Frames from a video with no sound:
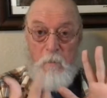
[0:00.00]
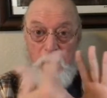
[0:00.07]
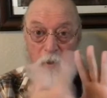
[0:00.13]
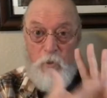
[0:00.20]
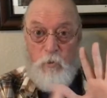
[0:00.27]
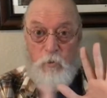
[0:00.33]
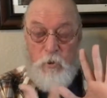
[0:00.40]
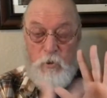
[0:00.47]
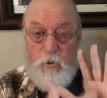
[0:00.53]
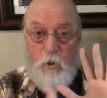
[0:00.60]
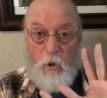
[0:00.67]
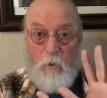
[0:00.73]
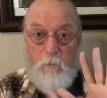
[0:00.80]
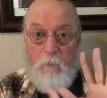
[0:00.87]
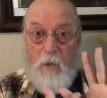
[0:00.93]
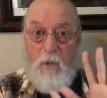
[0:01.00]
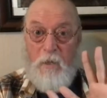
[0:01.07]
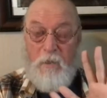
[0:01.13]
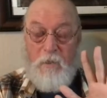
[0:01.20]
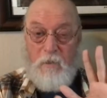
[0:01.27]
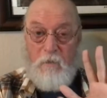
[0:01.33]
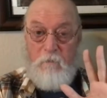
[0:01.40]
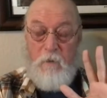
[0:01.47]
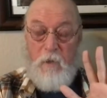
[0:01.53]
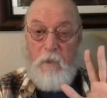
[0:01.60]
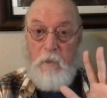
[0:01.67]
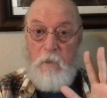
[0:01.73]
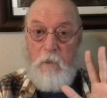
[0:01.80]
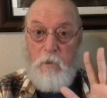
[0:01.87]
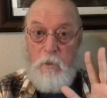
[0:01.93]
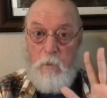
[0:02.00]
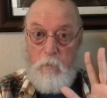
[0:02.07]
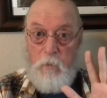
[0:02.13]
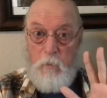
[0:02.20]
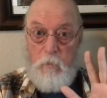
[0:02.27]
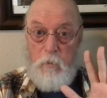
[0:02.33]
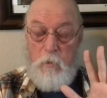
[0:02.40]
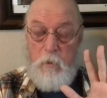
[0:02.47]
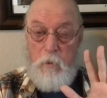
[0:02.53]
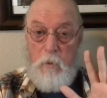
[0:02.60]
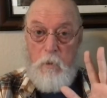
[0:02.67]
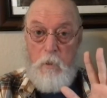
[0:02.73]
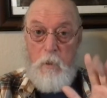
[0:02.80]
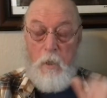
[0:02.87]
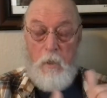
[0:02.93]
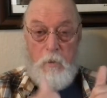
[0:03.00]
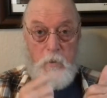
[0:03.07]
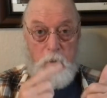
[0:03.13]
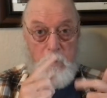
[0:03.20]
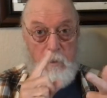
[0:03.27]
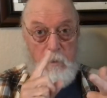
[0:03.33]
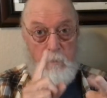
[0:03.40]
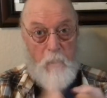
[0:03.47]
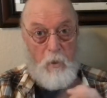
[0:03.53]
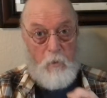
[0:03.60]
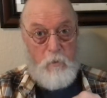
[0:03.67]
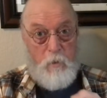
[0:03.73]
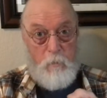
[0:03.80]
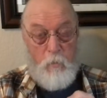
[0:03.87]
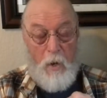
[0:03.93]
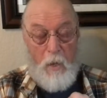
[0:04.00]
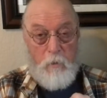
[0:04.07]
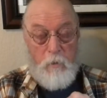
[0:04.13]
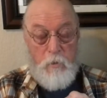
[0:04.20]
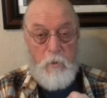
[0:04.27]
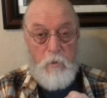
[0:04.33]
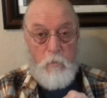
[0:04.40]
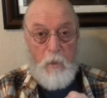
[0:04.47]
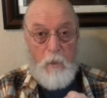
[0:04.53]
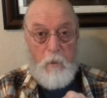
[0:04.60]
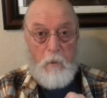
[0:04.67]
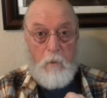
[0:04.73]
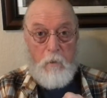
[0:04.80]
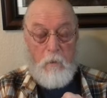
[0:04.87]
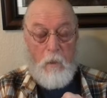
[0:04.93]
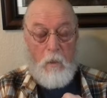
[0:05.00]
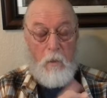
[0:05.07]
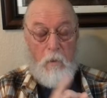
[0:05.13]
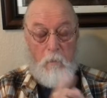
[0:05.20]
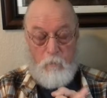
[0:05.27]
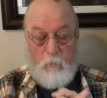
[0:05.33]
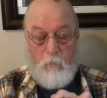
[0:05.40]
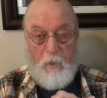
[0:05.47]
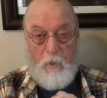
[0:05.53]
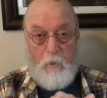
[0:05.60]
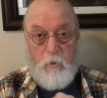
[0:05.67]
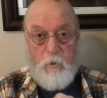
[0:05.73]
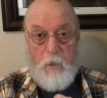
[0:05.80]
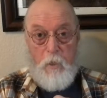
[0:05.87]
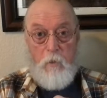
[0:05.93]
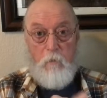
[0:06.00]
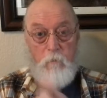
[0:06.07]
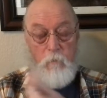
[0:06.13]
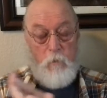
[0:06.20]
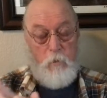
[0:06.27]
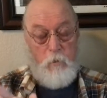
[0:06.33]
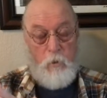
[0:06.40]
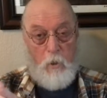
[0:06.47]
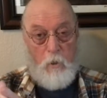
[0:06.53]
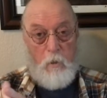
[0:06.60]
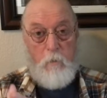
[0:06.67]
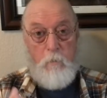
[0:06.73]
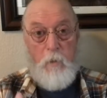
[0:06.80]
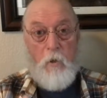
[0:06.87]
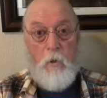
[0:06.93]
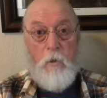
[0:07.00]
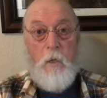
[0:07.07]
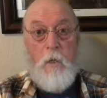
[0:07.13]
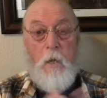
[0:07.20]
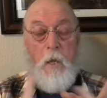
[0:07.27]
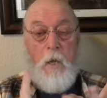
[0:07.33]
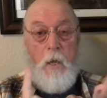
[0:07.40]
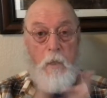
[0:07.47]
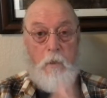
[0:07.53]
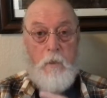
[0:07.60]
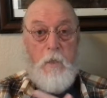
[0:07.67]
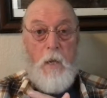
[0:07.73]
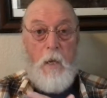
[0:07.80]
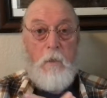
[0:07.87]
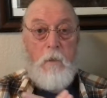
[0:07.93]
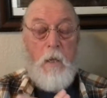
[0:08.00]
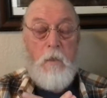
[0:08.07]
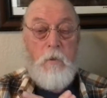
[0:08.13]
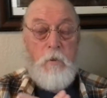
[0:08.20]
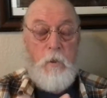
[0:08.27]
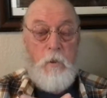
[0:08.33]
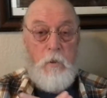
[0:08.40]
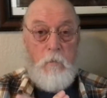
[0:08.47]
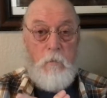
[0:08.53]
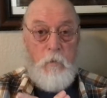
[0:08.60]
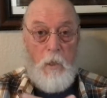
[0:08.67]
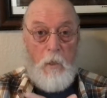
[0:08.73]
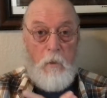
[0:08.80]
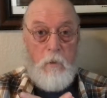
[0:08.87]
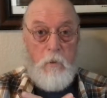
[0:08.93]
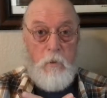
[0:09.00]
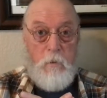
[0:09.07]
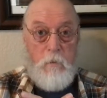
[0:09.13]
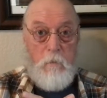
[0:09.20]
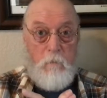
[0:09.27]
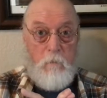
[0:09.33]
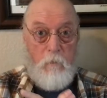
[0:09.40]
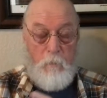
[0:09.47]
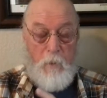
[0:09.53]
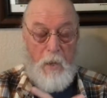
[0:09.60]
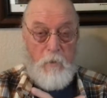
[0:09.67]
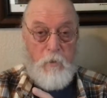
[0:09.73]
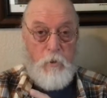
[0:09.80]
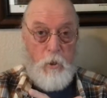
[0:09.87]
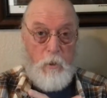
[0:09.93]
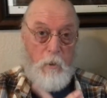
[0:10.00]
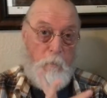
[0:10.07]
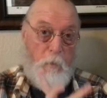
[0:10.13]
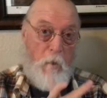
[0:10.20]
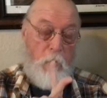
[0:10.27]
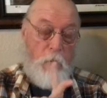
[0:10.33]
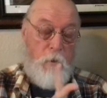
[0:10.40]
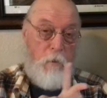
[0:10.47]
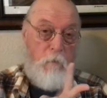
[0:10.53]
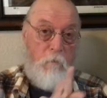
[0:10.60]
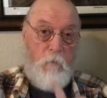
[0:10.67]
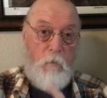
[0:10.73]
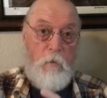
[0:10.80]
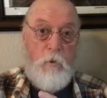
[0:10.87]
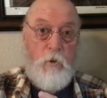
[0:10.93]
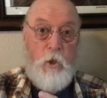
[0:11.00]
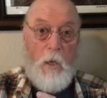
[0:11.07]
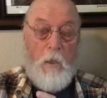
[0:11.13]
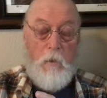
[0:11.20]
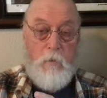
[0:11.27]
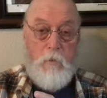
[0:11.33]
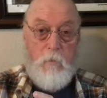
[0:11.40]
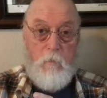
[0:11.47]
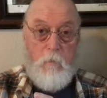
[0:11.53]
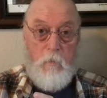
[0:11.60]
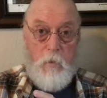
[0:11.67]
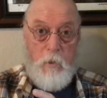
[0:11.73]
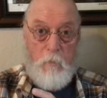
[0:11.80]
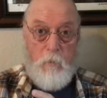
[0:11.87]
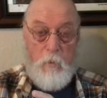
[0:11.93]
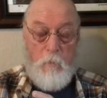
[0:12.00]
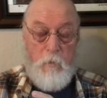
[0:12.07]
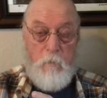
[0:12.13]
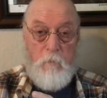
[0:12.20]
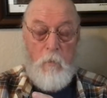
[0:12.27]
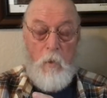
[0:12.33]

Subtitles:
But you start by identifying the symptoms. That's the parenting practices rating scale for the targeted parent, and the diagnostic checklist for pathogenic parenting for the child's symptoms.